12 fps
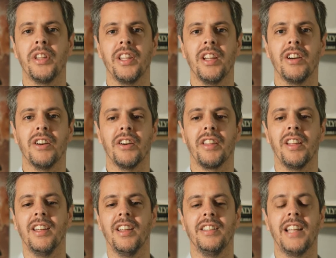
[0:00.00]
the earth,
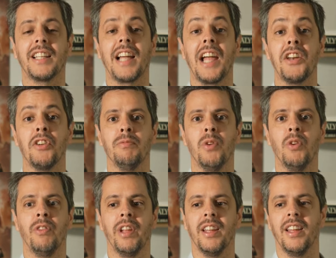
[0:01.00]
that kind of
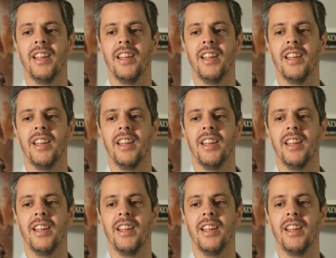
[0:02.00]
movie.